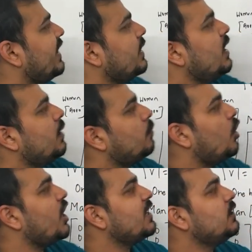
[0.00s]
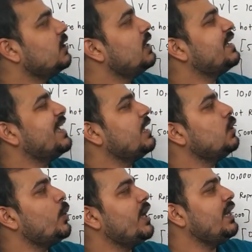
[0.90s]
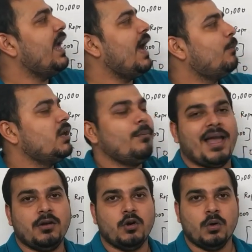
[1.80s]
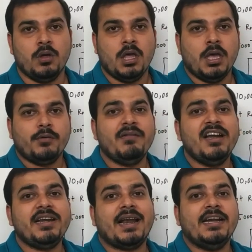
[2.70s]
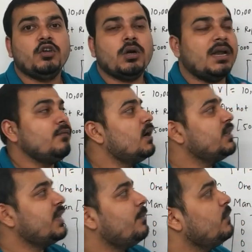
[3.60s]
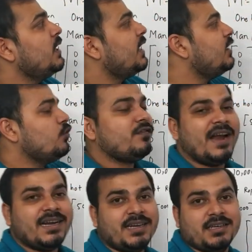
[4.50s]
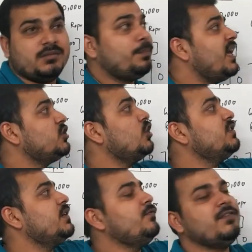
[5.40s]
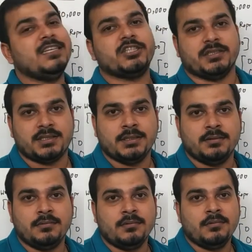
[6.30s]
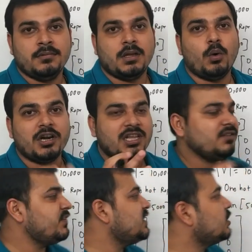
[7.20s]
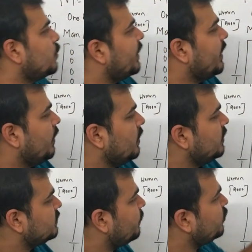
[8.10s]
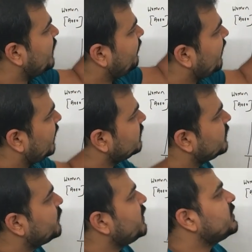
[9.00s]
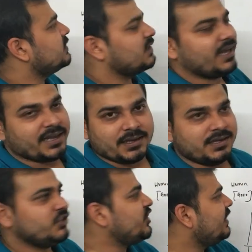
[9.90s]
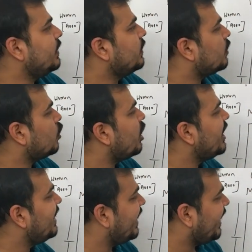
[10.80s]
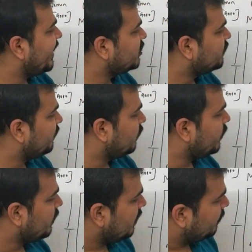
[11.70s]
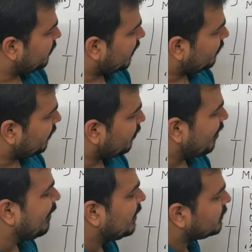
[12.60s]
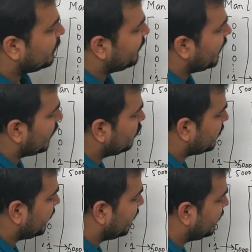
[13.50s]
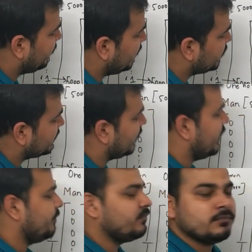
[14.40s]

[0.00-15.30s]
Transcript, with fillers: like boy, girl, king, queen, apple, mango, we will try to convert them into vectors based on some features. Now what are the features over here? Suppose we have taken some features like uh, gender, royal, age, food, blah, blah, blah, blah, somewhere around three hundred features are there.